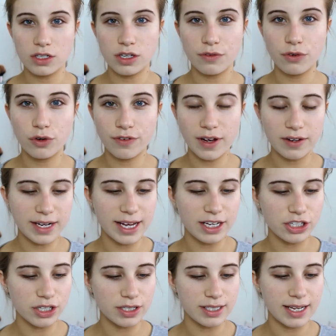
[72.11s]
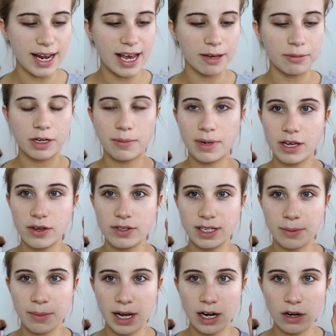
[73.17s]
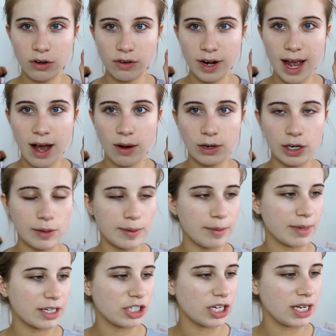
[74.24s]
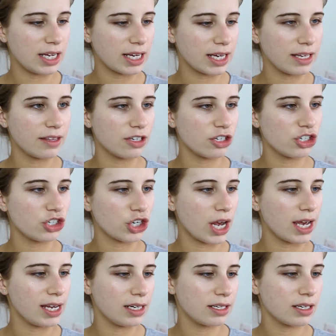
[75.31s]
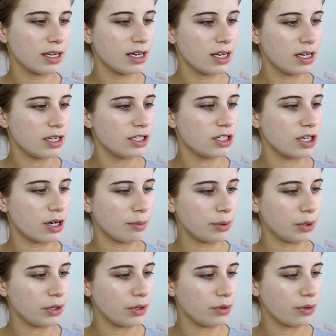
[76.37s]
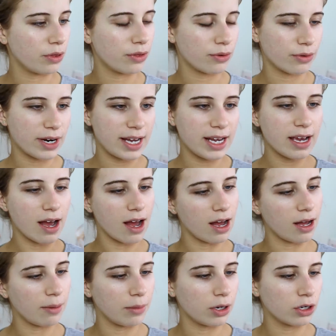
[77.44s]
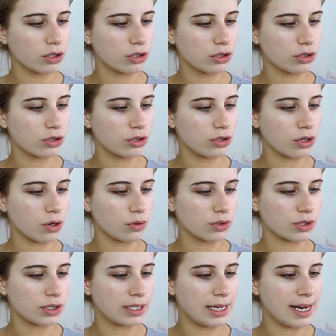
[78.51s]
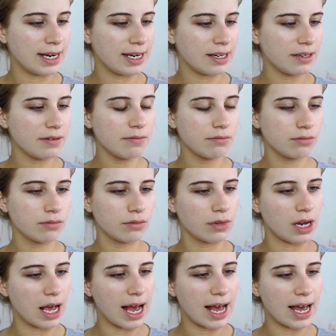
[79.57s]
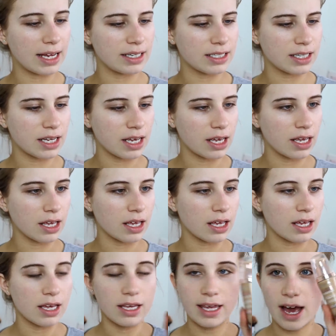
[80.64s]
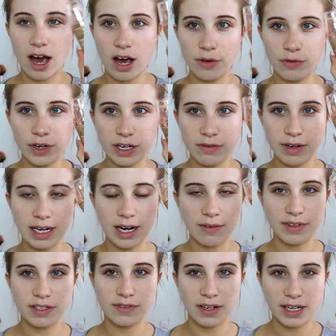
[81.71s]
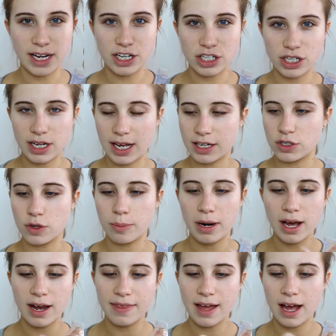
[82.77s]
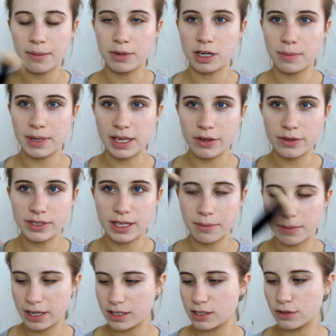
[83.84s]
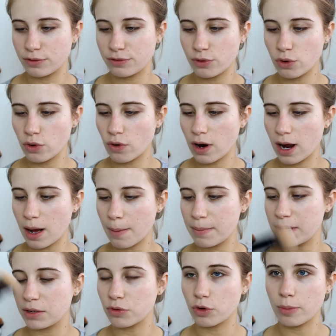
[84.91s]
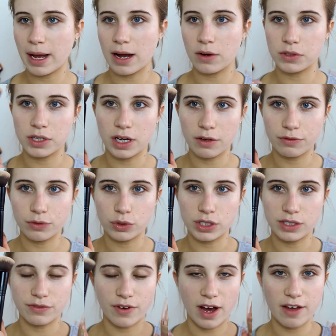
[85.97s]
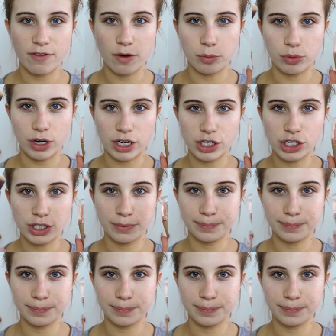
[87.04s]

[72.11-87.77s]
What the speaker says: So for foundation today I'm going to be using my Loreal Lumi Magique in the shade W3 Gold Linen, and yeah, I really, really love this foundation, and to apply that, I'm going to be using my Sephora Mineral Powder 45 brush.